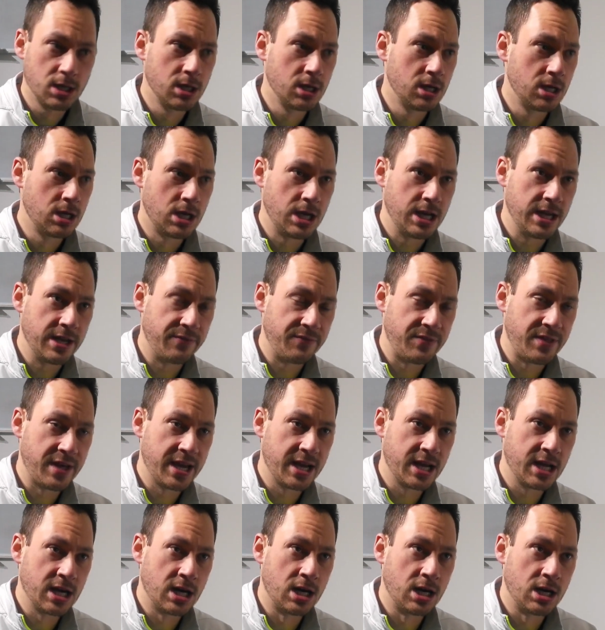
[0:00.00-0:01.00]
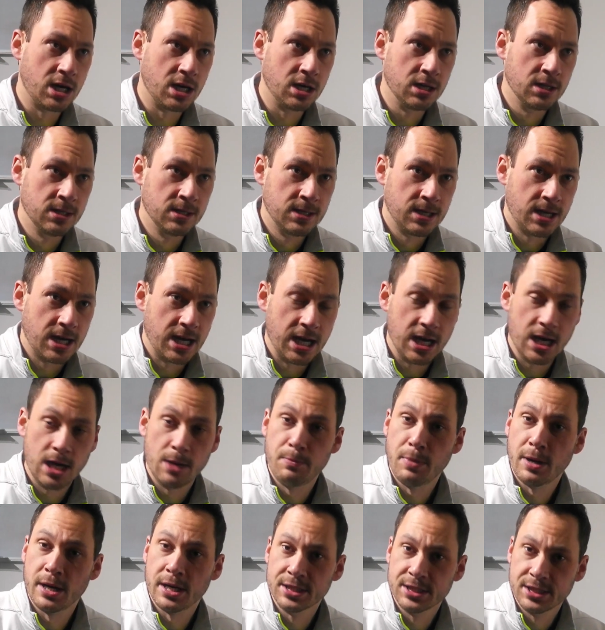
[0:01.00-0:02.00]
if they are uh, a
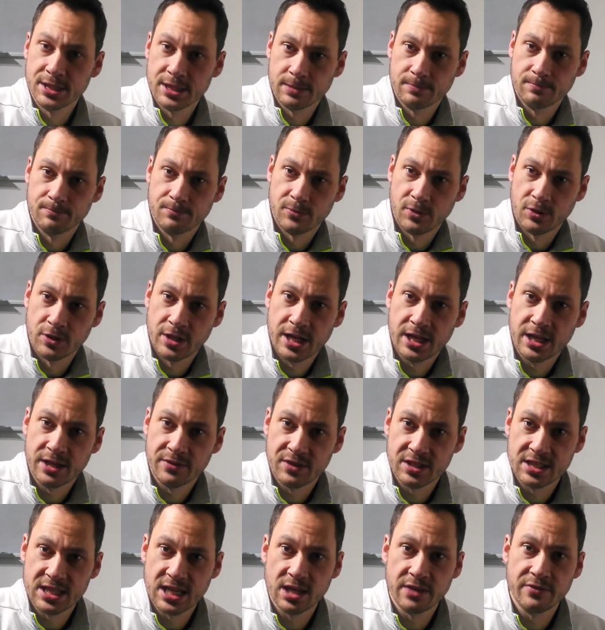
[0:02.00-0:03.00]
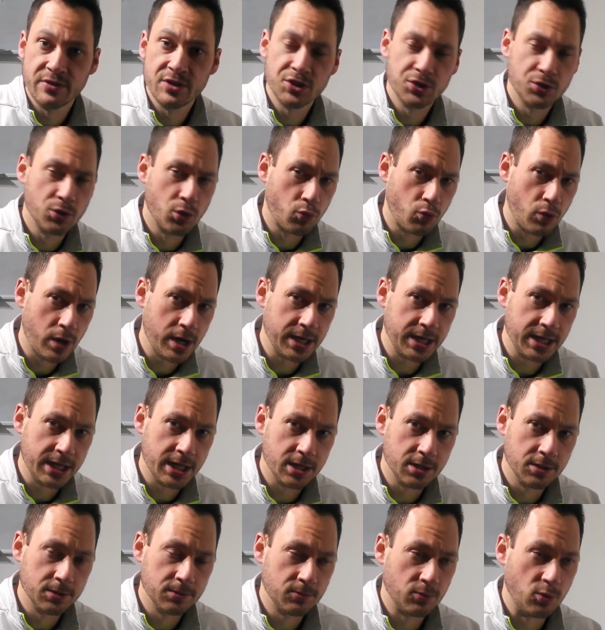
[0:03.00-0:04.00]
pundit on any of the television or
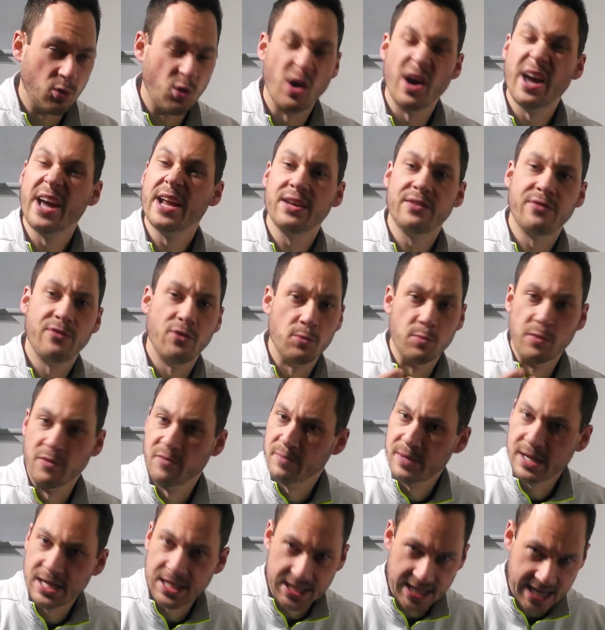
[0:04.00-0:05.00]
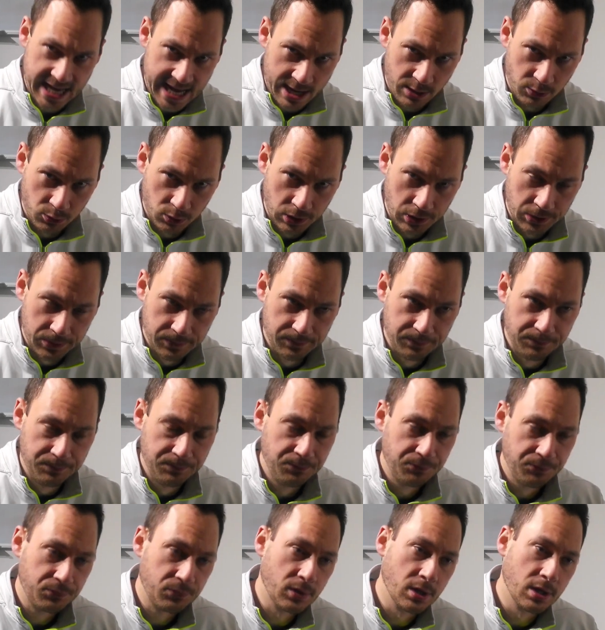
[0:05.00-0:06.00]
radio or any form of media outlet,
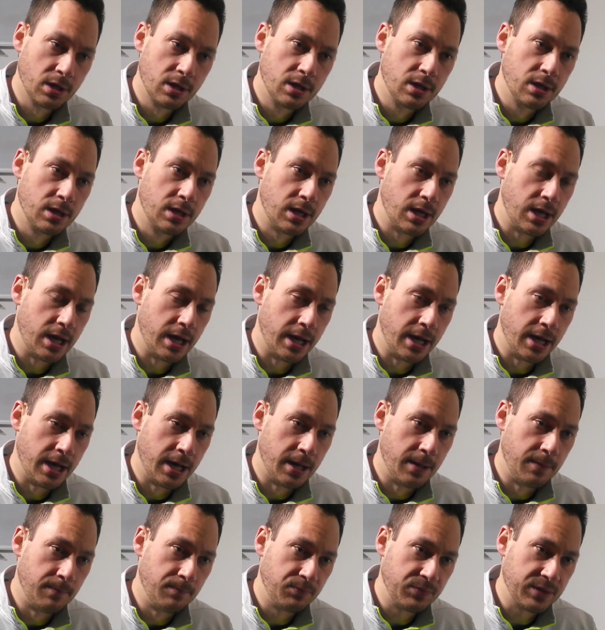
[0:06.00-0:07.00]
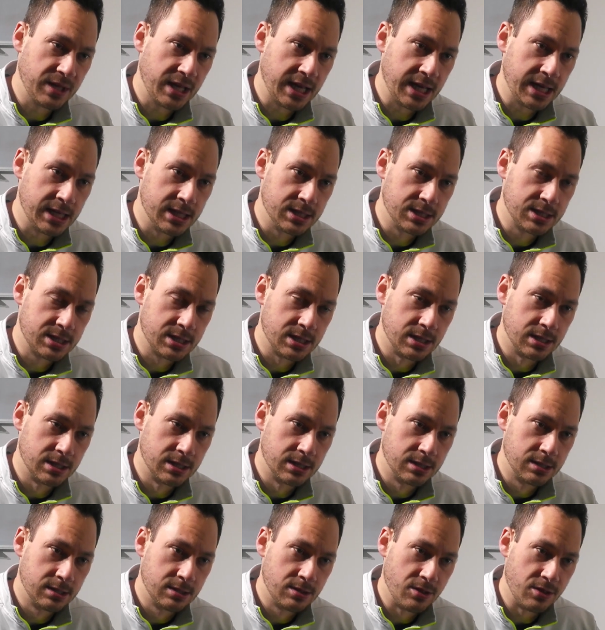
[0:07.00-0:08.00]
um, is
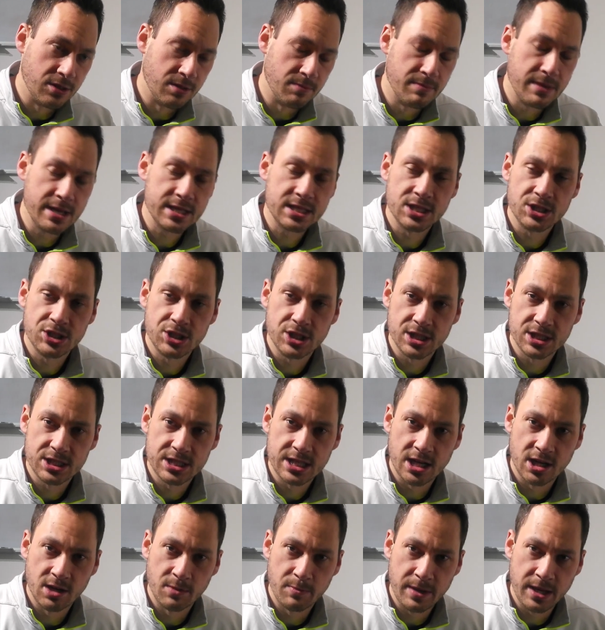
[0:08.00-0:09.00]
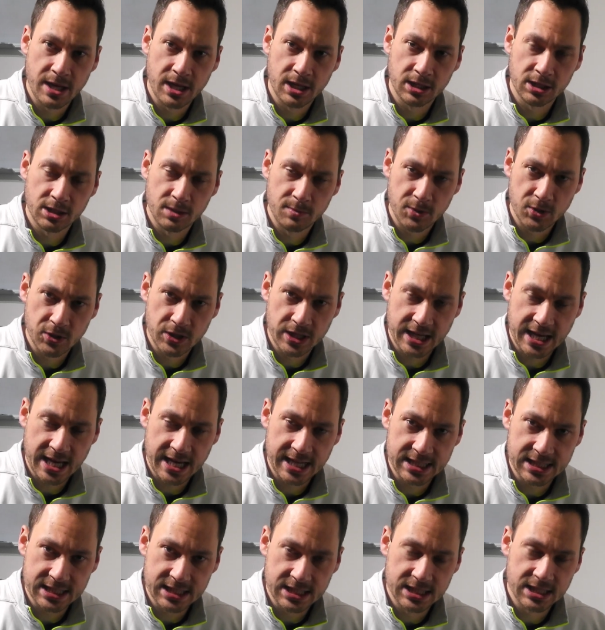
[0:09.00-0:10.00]
the messages that are being
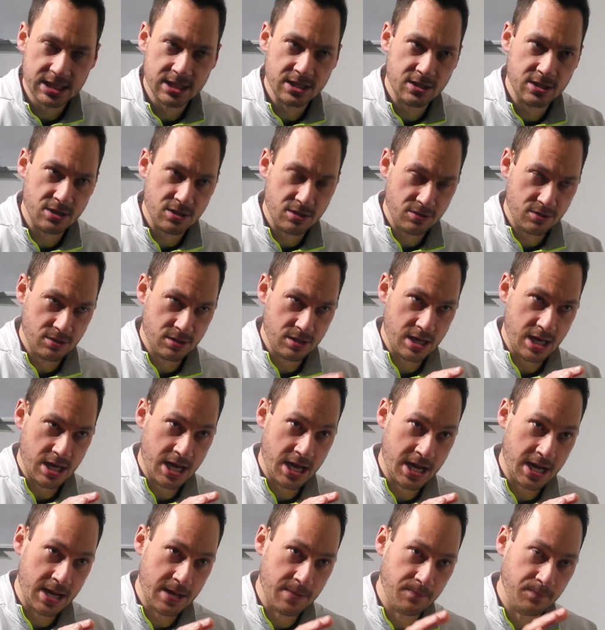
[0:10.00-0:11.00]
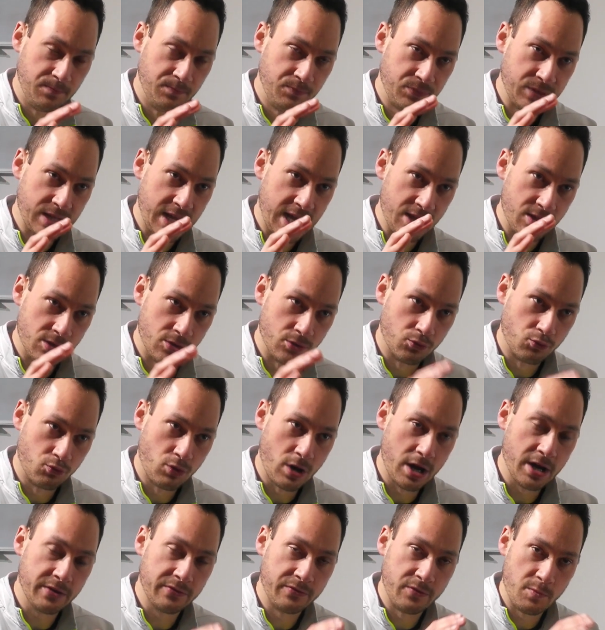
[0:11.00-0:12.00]
communicated um, and the
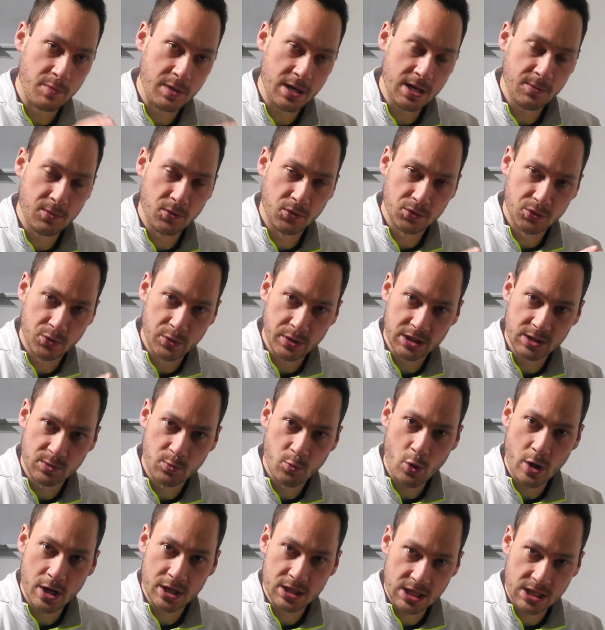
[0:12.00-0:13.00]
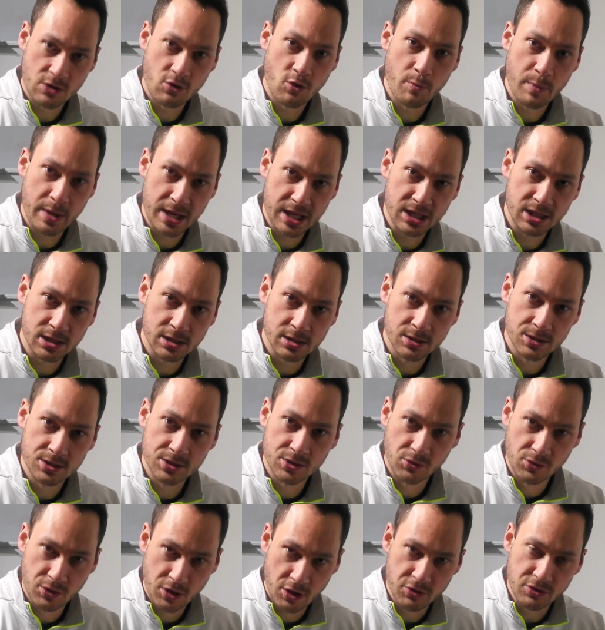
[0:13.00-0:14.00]
right for people to express their opinions
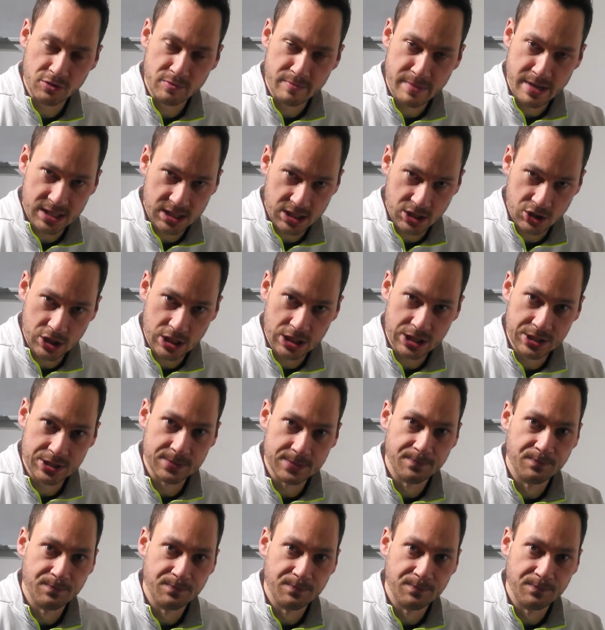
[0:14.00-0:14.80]
on those messages.